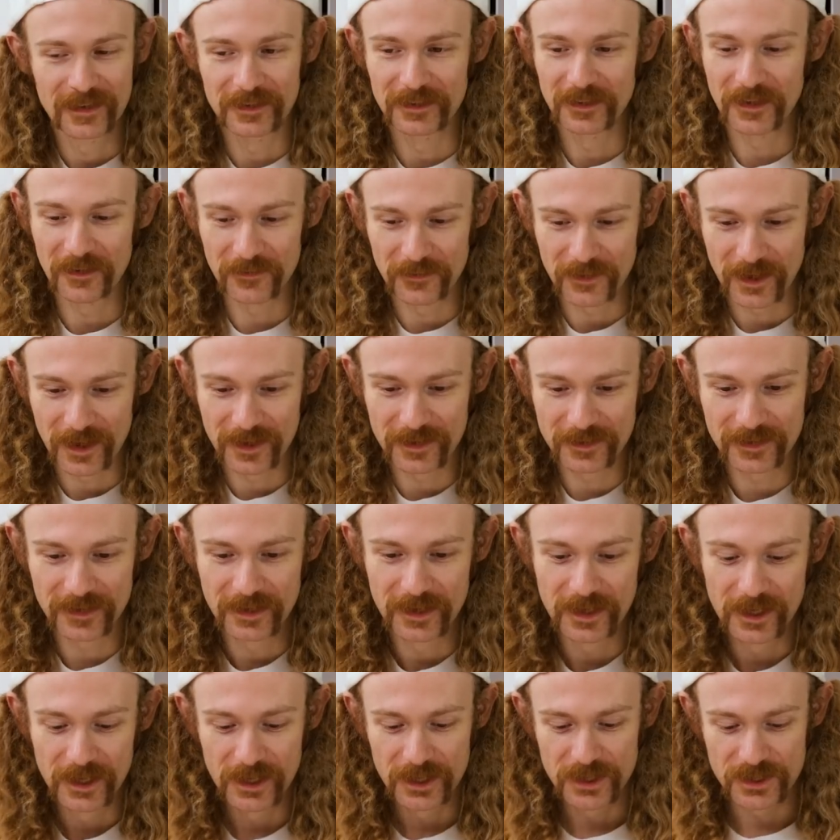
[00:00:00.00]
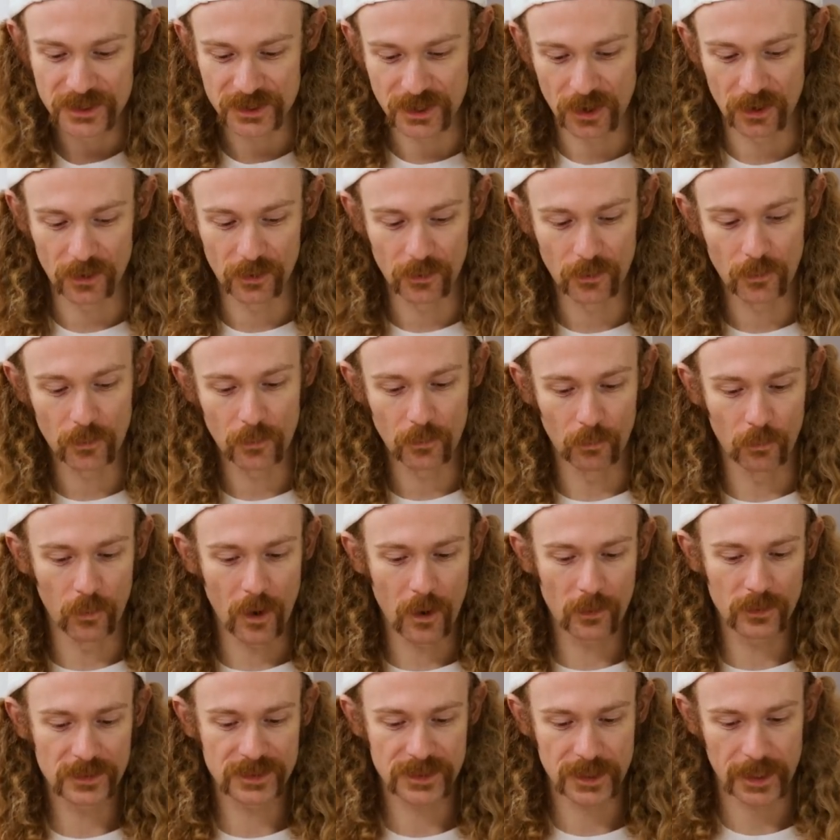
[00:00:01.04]
I love that. So
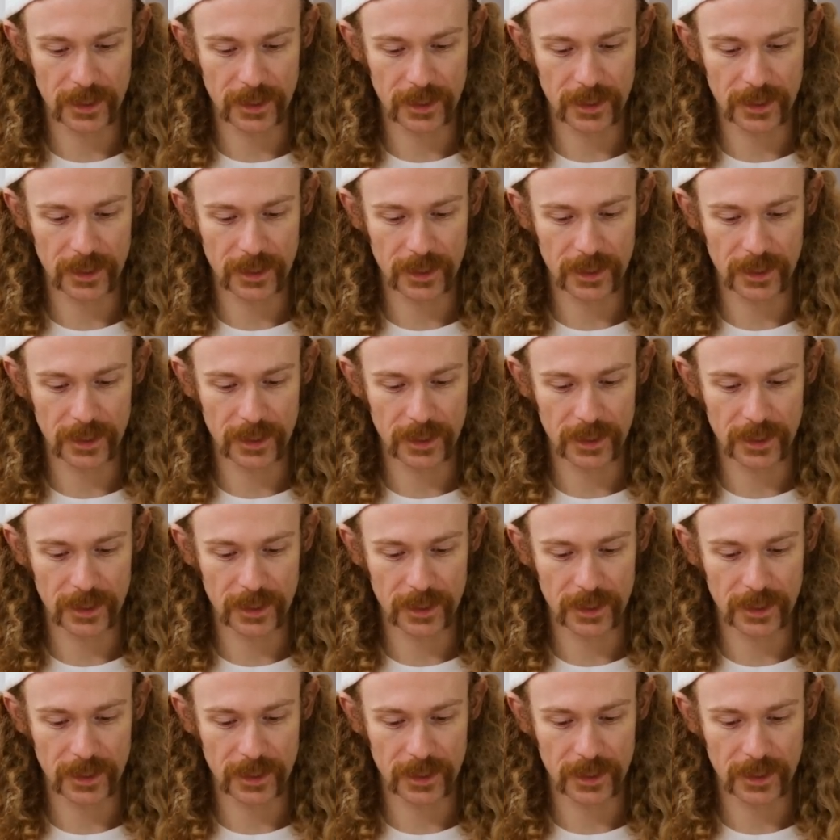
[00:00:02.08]
what was